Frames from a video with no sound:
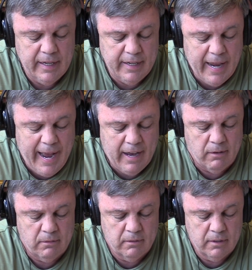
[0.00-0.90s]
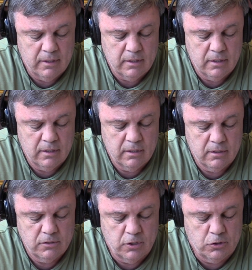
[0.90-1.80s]
Now,
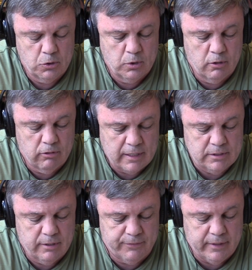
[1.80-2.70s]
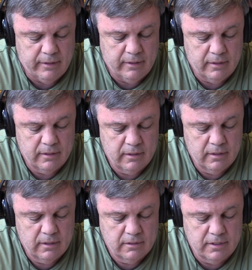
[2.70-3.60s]
to do the rest of it,
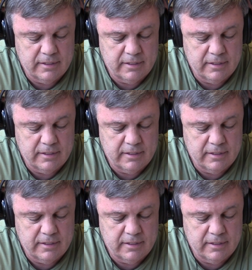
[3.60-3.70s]
to